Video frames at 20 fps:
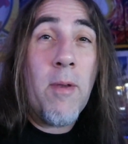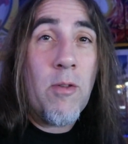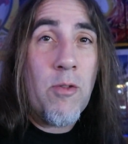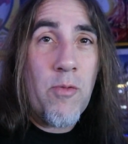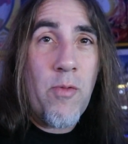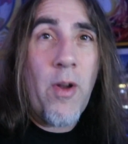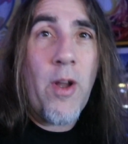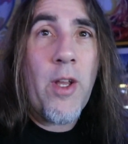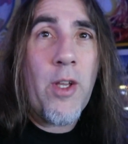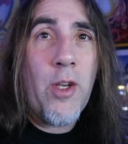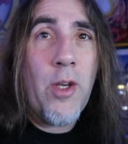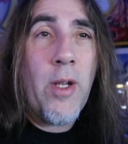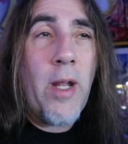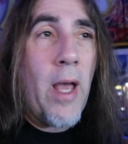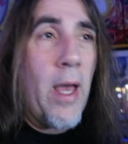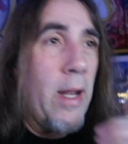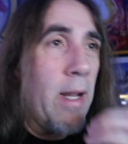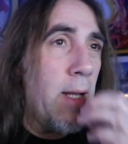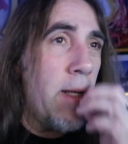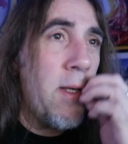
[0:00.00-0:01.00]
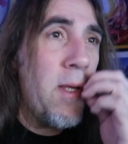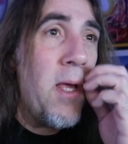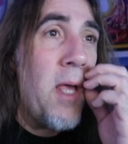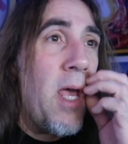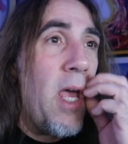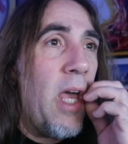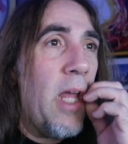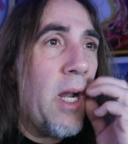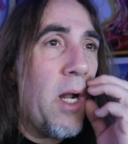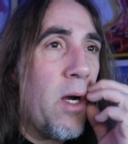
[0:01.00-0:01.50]
He was very good at it,
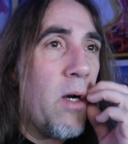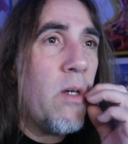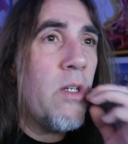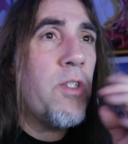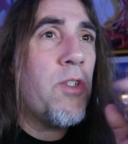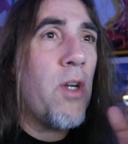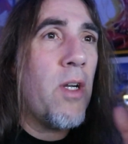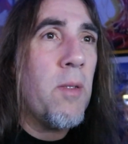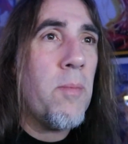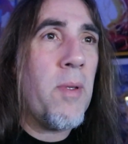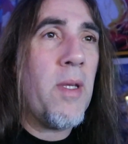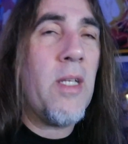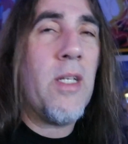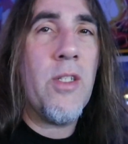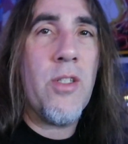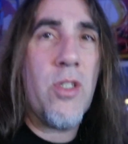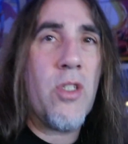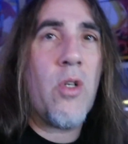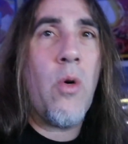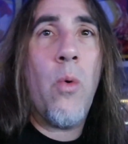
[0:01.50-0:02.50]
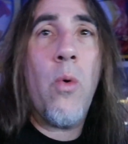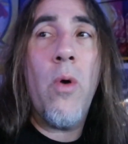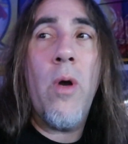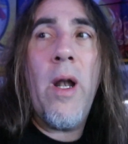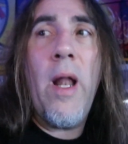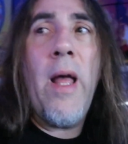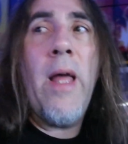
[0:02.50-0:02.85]
and I always tried to beat his score,